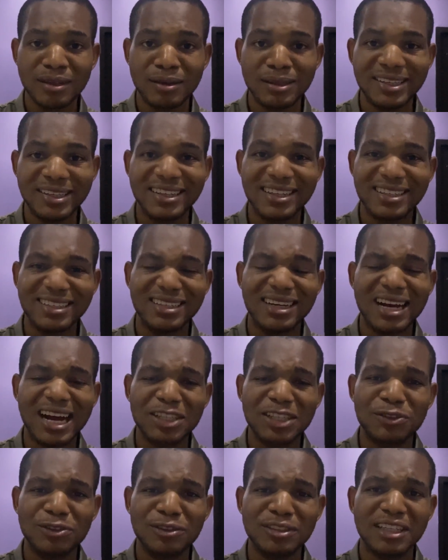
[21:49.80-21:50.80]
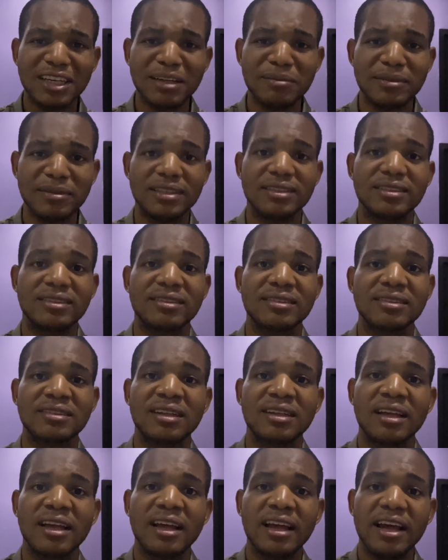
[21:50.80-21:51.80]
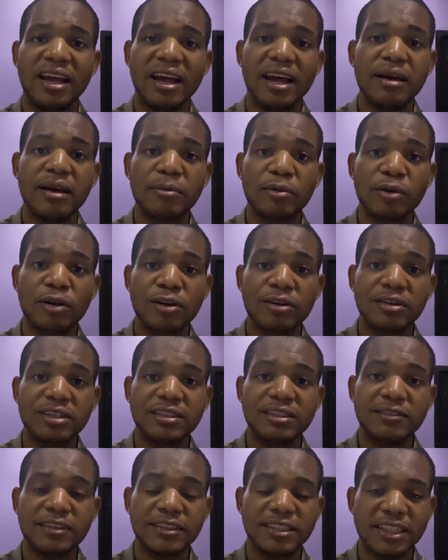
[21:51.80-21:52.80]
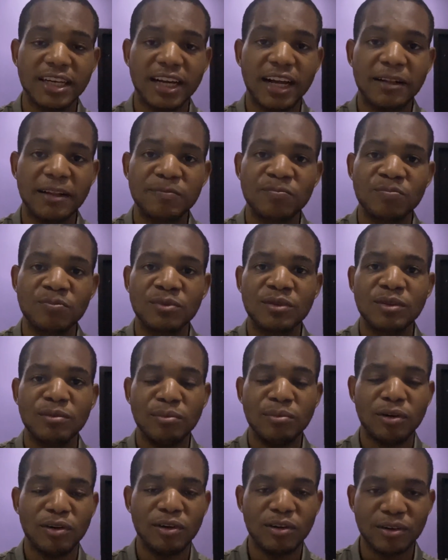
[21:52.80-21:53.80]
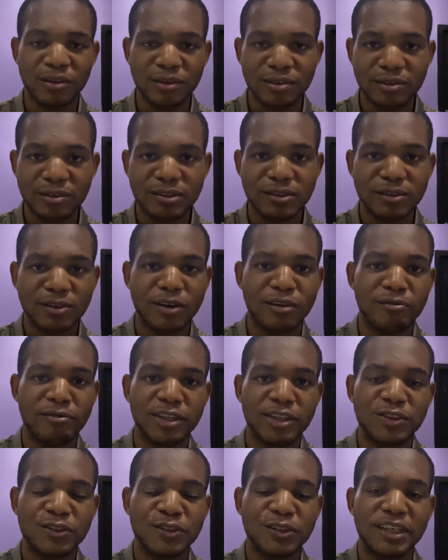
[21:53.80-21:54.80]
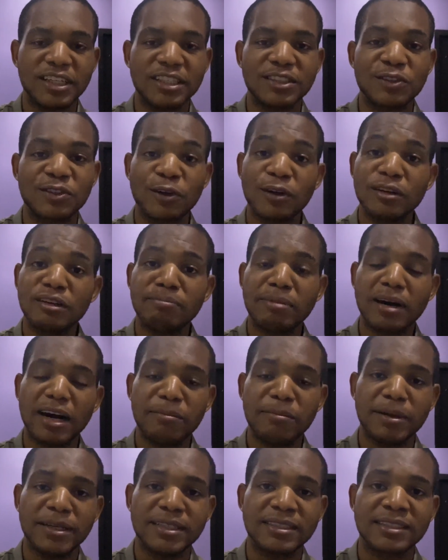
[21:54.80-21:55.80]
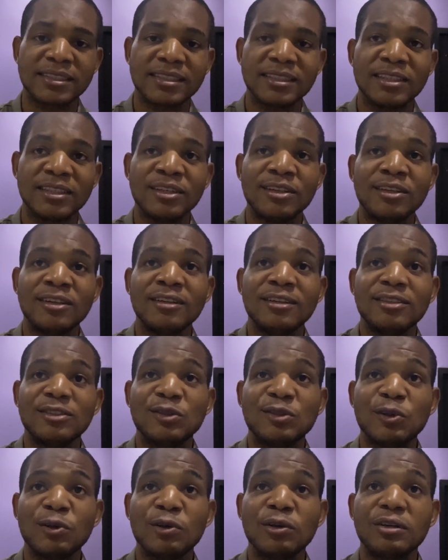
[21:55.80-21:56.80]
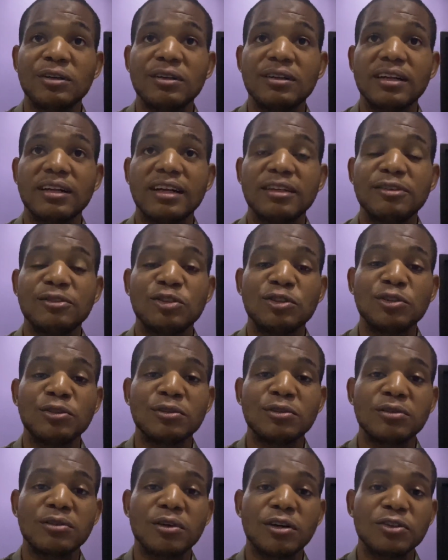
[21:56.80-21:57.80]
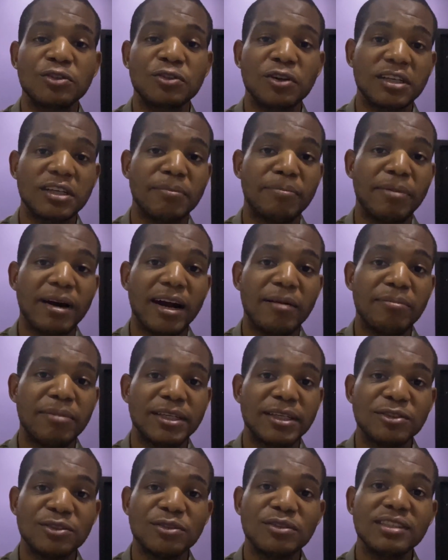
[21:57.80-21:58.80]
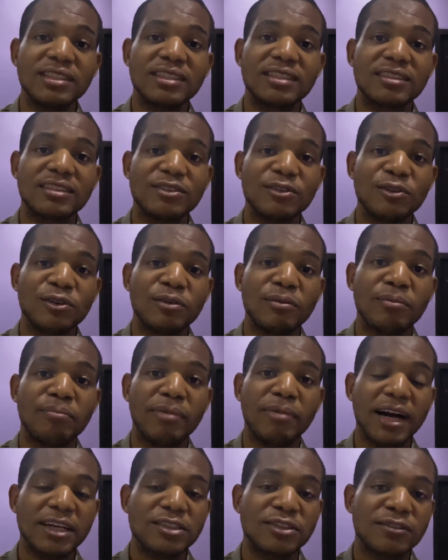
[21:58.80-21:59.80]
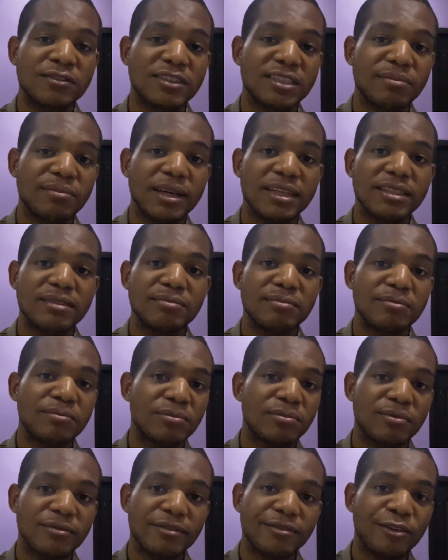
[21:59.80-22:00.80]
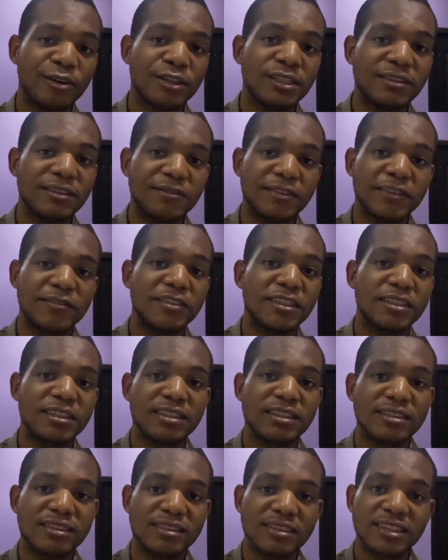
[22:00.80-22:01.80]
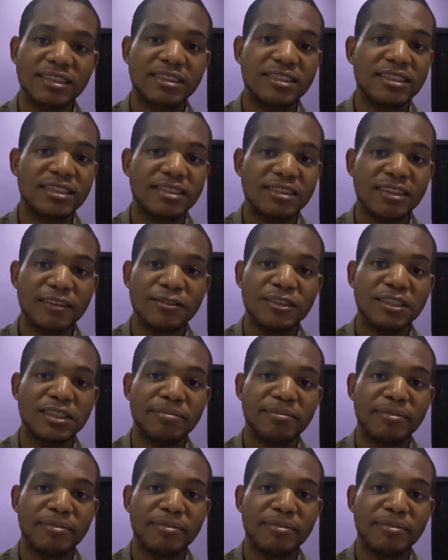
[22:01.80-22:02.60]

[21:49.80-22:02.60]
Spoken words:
The actual name is concrete fascia, or conventionally it's called parapet. So to construct a parapet, you need, bags of cement, 40, 50, 60, 70